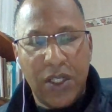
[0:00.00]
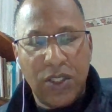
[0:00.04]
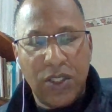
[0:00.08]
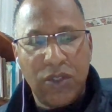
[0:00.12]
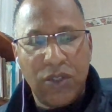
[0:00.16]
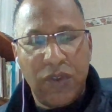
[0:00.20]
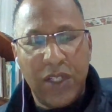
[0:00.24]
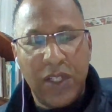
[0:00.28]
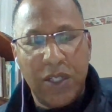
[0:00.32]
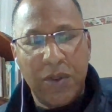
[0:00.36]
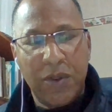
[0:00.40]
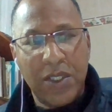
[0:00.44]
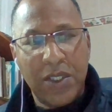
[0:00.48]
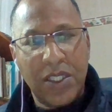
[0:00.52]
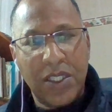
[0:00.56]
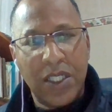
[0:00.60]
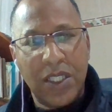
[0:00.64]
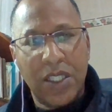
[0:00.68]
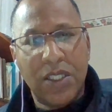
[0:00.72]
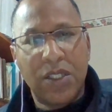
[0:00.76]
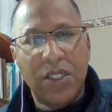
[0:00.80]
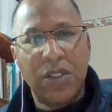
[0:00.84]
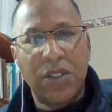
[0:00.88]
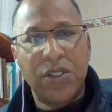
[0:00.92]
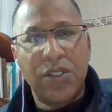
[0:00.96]

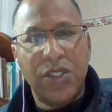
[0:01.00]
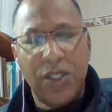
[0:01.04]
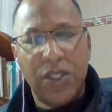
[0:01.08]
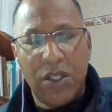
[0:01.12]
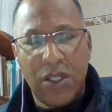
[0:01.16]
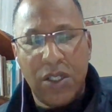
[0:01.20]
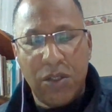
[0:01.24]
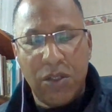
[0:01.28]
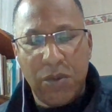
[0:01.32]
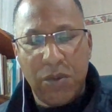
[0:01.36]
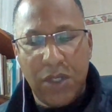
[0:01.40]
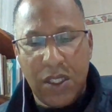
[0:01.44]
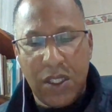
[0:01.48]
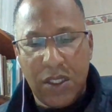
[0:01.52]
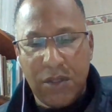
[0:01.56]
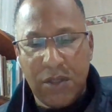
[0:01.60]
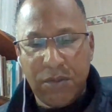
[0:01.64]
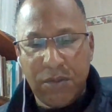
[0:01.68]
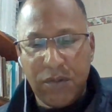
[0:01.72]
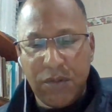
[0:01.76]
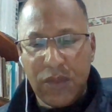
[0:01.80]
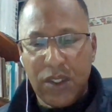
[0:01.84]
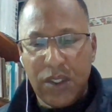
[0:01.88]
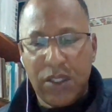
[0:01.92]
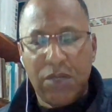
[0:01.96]
linguistics concerned with
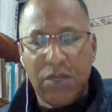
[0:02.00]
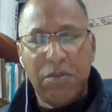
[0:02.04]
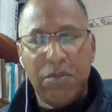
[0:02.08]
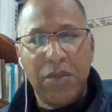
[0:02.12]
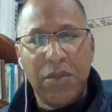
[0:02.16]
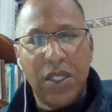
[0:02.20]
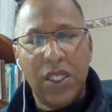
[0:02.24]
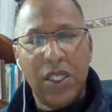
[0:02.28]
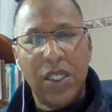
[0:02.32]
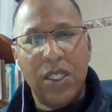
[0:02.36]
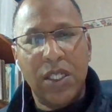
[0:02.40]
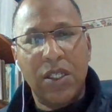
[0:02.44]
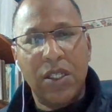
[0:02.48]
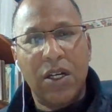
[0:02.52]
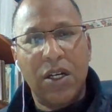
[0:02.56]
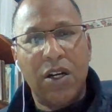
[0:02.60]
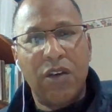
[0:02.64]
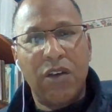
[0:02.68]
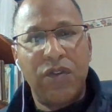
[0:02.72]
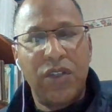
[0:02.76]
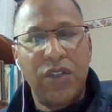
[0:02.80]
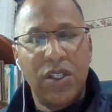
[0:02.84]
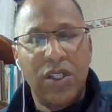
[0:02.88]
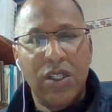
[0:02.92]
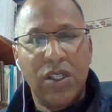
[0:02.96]
the meaning
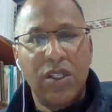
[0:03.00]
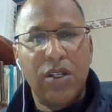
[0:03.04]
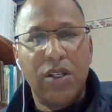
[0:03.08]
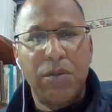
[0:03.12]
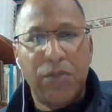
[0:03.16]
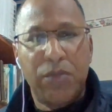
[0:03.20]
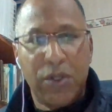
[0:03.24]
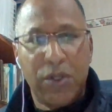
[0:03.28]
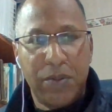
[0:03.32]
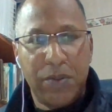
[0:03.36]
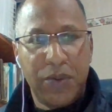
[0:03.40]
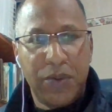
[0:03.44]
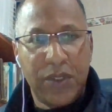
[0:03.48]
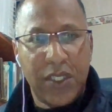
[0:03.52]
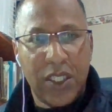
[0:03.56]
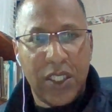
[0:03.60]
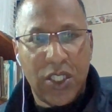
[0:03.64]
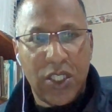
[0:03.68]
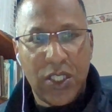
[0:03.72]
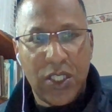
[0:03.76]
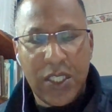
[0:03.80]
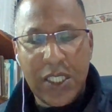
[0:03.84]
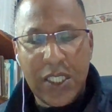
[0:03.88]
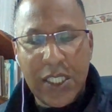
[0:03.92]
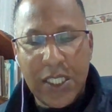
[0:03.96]
of
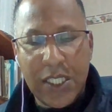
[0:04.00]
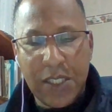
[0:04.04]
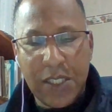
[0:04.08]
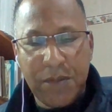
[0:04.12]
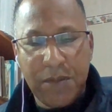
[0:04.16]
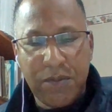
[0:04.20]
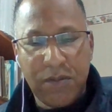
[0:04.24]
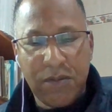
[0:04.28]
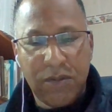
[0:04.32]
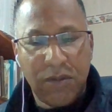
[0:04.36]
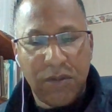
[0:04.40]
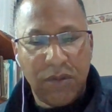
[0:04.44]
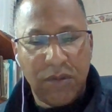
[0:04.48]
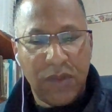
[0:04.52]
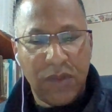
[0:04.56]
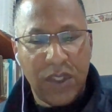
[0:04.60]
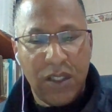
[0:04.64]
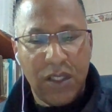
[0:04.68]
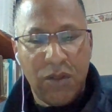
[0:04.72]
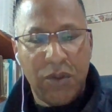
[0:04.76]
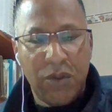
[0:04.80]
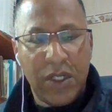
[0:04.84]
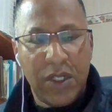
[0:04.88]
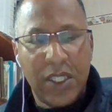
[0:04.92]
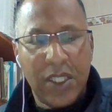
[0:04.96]
propositions,
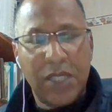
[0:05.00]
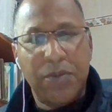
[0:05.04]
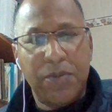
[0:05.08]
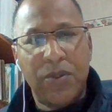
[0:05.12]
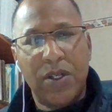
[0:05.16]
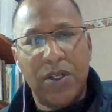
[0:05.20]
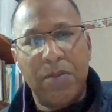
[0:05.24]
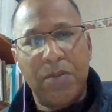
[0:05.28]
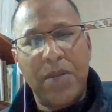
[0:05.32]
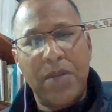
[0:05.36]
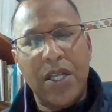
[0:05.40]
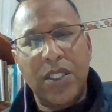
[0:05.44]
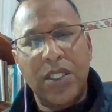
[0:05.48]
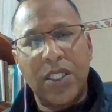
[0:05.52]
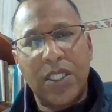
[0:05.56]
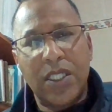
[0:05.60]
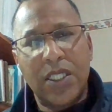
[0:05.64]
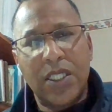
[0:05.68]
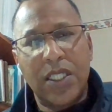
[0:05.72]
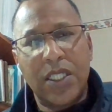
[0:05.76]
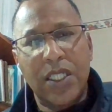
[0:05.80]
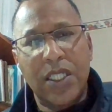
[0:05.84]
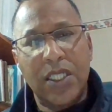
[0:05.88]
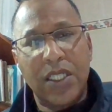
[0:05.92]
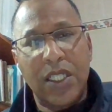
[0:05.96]
whereas pragmatics
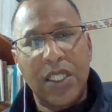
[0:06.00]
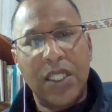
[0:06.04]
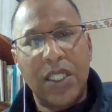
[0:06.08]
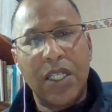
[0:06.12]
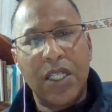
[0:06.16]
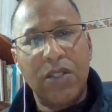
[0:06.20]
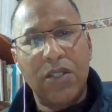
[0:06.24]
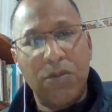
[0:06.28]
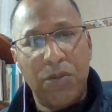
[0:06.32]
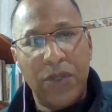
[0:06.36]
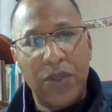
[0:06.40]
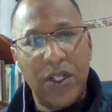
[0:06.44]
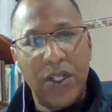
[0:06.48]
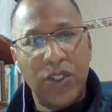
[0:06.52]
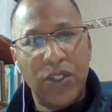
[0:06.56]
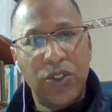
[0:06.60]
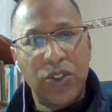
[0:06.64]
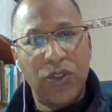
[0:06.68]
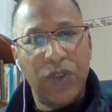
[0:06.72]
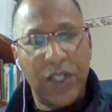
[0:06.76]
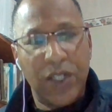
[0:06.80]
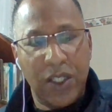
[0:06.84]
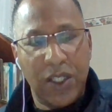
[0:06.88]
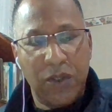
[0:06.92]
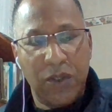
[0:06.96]
is another branch of
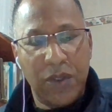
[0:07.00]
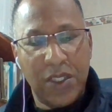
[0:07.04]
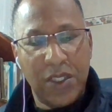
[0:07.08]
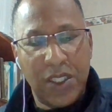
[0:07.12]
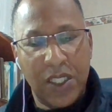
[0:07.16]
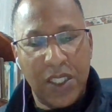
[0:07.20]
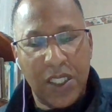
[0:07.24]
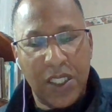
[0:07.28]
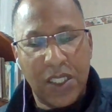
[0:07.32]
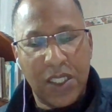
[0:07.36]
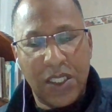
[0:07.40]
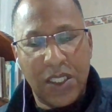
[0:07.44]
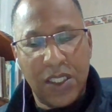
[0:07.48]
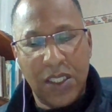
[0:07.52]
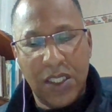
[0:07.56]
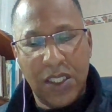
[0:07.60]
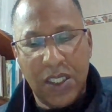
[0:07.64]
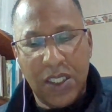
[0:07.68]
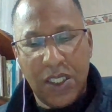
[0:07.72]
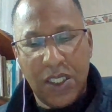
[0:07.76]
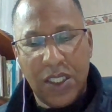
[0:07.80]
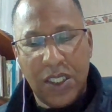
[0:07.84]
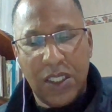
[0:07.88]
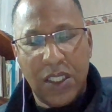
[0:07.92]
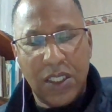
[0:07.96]
linguistics
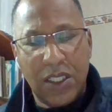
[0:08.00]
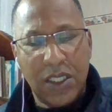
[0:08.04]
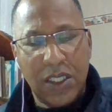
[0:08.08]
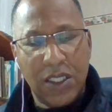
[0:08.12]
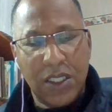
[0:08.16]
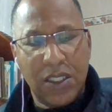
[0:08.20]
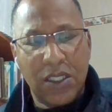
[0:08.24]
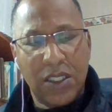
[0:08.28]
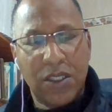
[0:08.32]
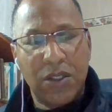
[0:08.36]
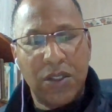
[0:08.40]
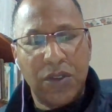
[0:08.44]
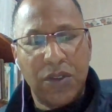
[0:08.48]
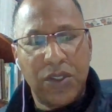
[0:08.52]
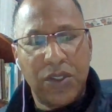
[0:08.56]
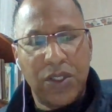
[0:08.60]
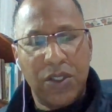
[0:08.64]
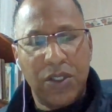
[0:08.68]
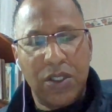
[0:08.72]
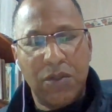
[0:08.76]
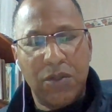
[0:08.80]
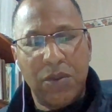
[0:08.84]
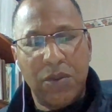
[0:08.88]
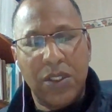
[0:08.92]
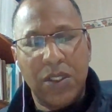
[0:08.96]
that is
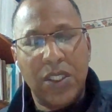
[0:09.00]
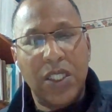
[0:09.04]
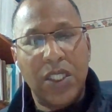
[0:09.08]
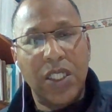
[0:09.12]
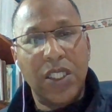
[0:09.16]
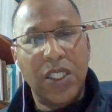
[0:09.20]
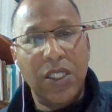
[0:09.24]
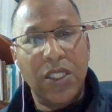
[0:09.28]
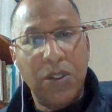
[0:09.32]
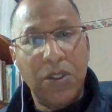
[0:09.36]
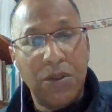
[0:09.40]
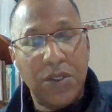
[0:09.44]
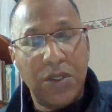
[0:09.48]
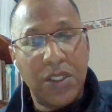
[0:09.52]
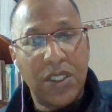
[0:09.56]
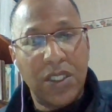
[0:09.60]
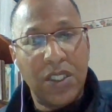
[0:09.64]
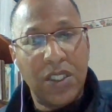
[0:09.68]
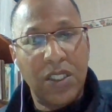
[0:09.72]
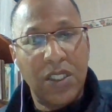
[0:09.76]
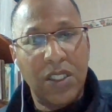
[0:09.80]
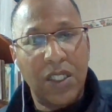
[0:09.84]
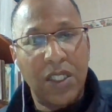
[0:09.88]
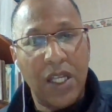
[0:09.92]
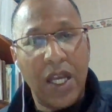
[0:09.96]
concerned with the use
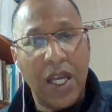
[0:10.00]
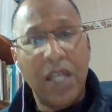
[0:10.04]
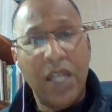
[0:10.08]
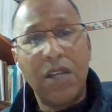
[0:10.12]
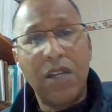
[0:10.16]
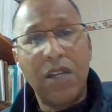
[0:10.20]
and